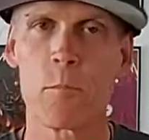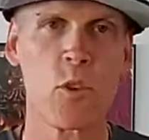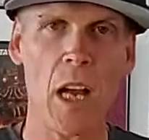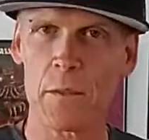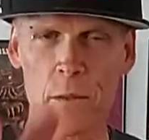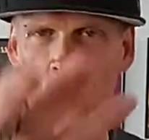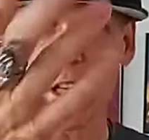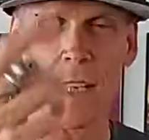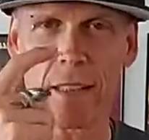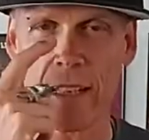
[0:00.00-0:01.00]
John
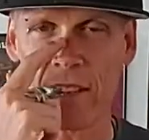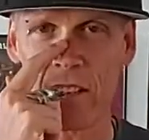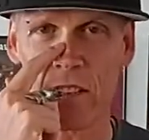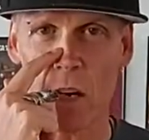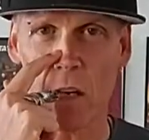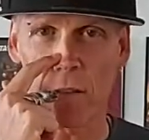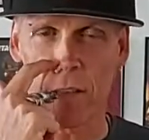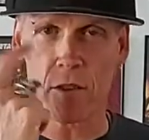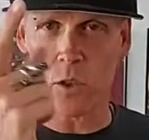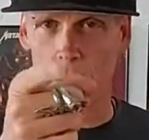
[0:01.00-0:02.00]
Frusciante is the star of
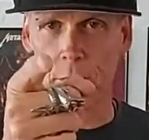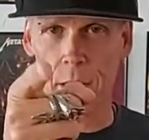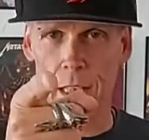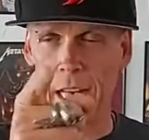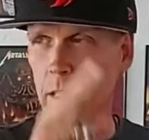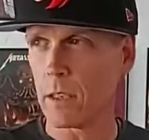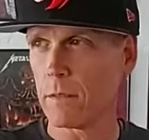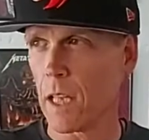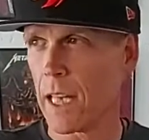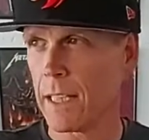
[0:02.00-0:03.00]
this show. I Could
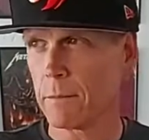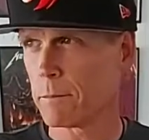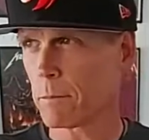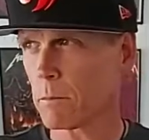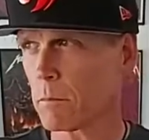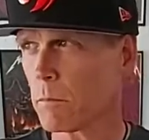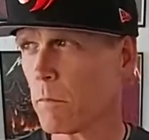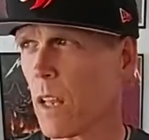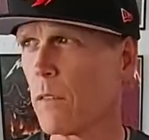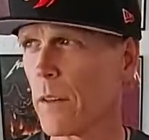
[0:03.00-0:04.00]
Have Lied.
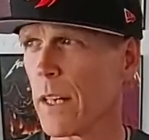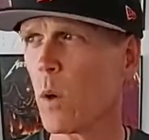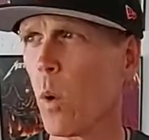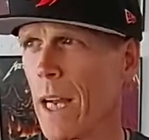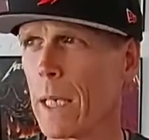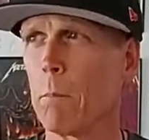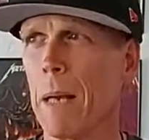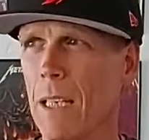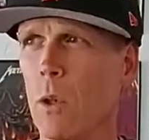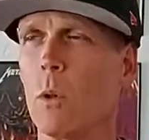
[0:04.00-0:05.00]
Very quiet,
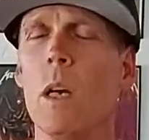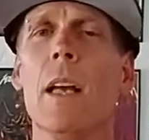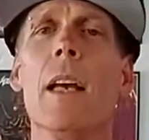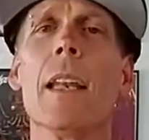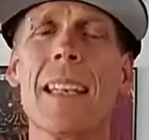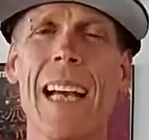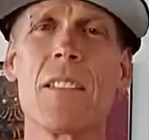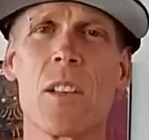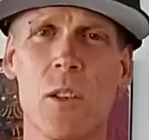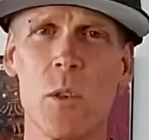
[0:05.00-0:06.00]
mellow,
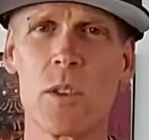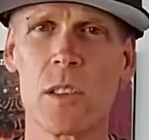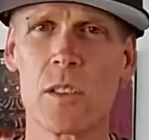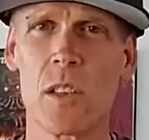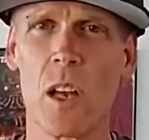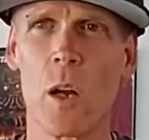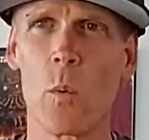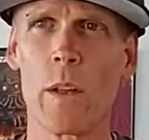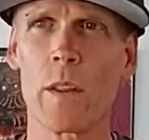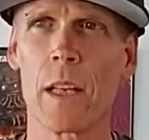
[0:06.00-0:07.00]
nice acoustic
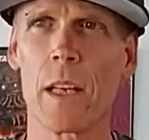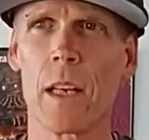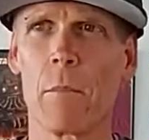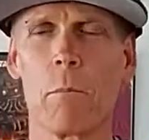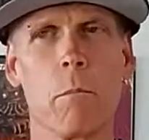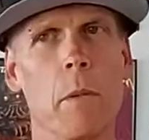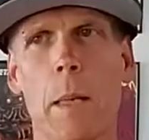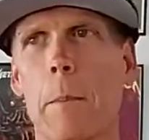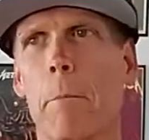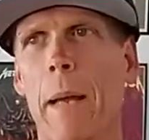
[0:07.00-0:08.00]
song with an
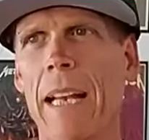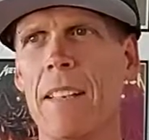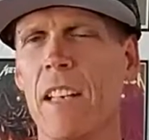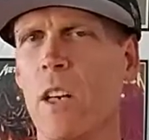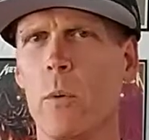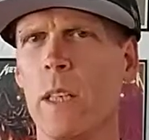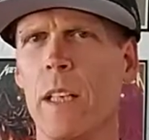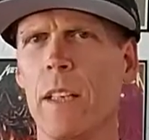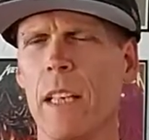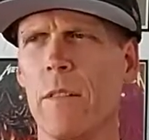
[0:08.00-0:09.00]
amazing, you don't
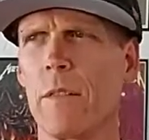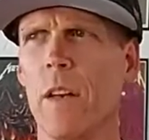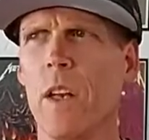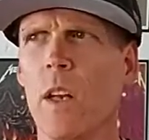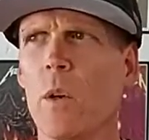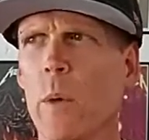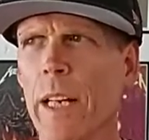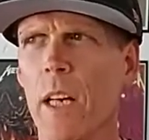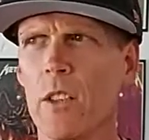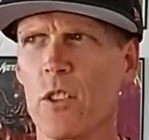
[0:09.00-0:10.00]
really think of Red
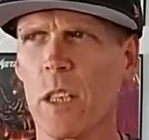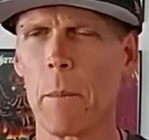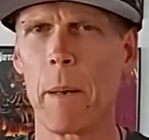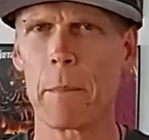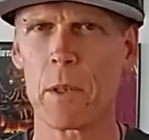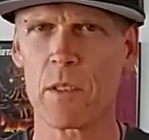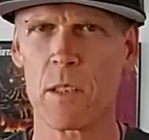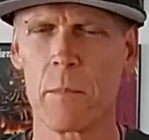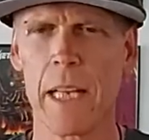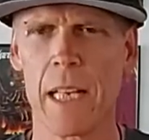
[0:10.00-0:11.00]
Hot Chili Peppers
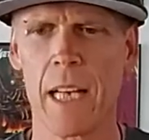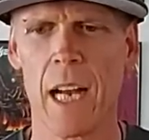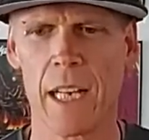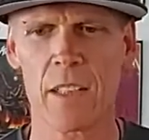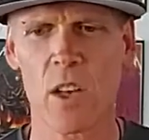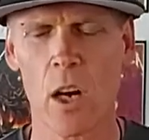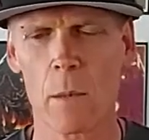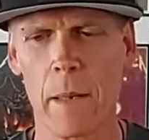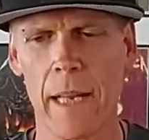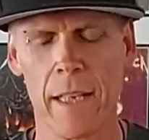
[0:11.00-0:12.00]
as being a
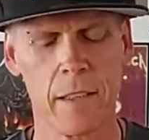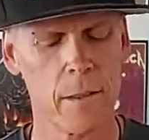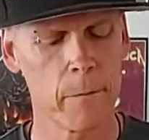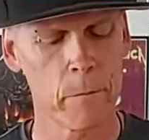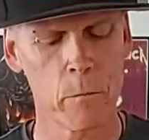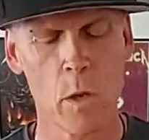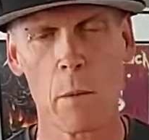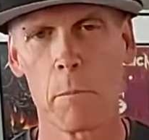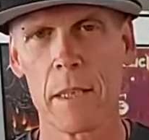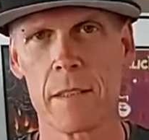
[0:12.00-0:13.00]
guitar band,
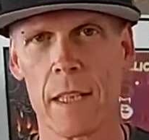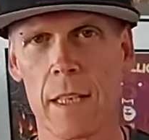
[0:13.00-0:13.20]
but